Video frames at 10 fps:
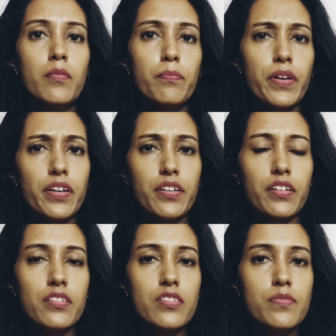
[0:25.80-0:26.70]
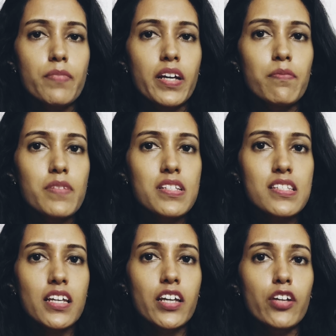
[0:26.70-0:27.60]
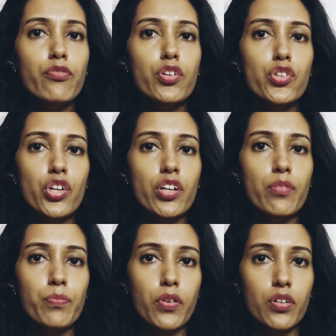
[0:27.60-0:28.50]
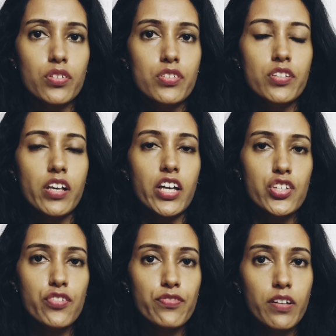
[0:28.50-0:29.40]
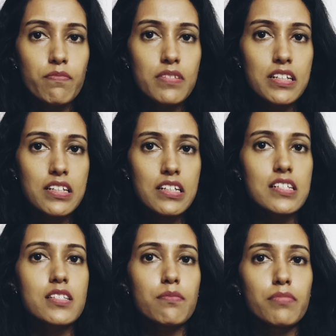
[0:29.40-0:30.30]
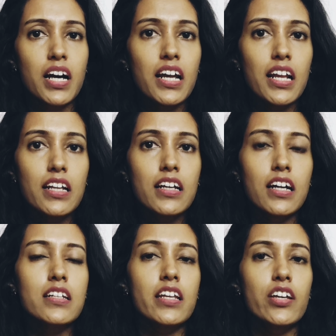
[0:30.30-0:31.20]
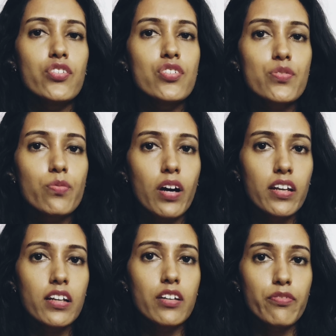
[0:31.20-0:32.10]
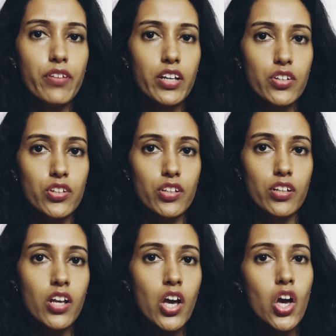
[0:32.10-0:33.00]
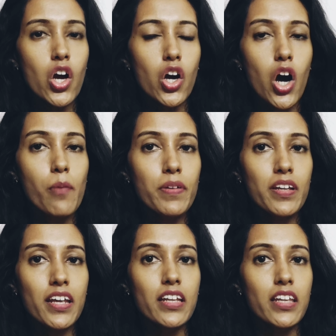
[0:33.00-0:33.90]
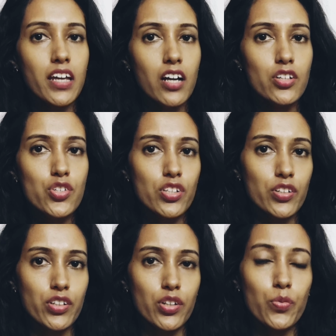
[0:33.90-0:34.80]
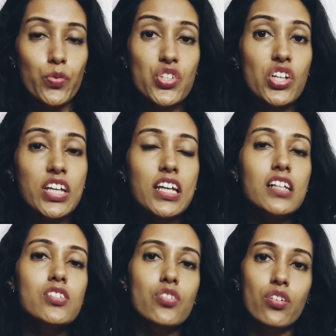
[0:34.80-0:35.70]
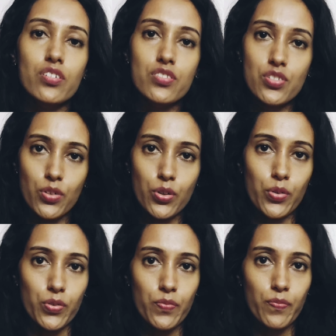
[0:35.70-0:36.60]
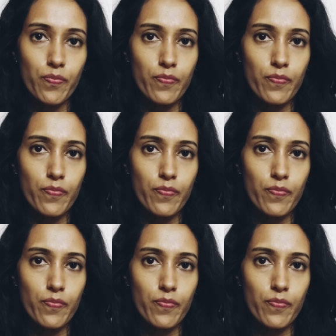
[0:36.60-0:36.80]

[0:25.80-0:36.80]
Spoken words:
Parents might mistake it for chickenpox. HFMD is a mild, contagious viral infection common in young children which heals on its own.